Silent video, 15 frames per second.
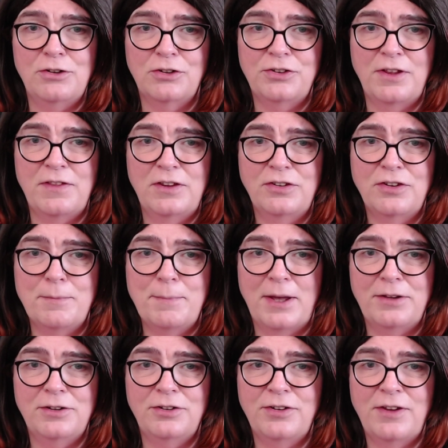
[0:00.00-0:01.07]
you can see, these are the
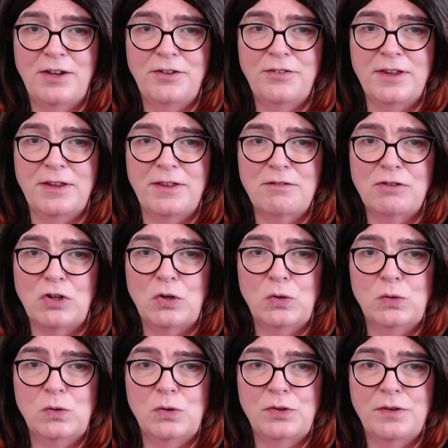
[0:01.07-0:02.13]
buttons. So that's the
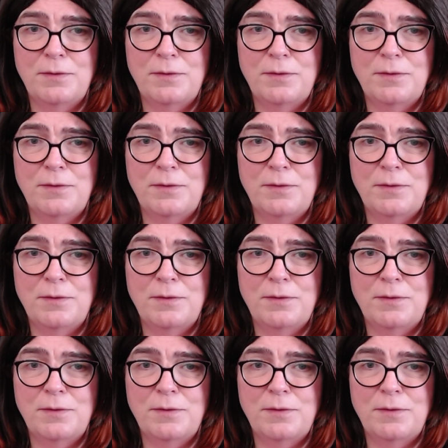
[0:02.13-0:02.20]
record,